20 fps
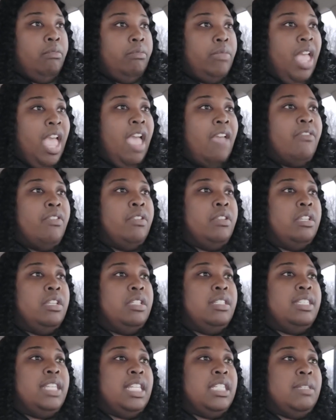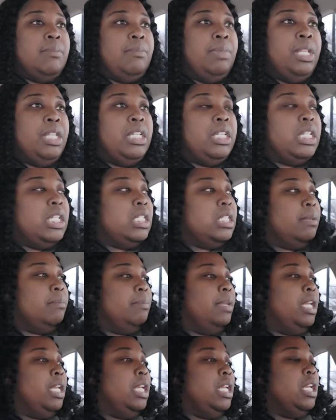having the accessibility to
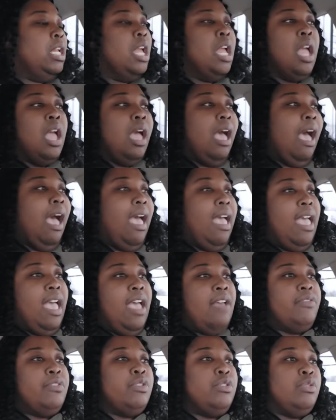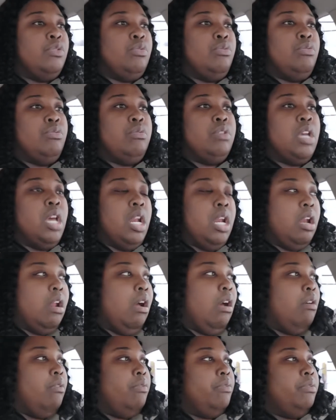me, I have to cut it
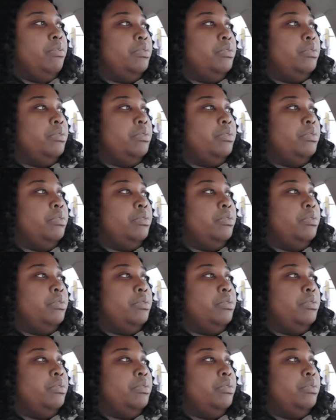off